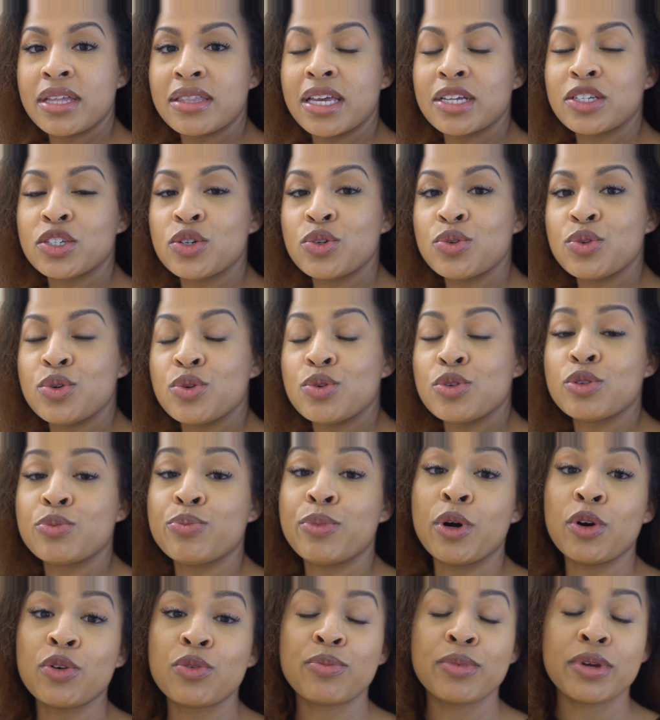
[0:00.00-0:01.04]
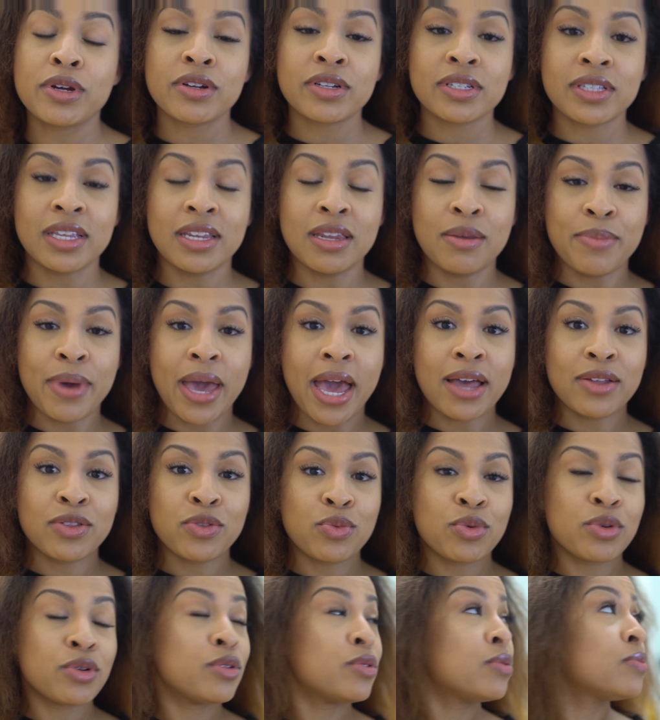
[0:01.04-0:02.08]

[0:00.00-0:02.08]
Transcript: that you use both mirrors in the bathroom.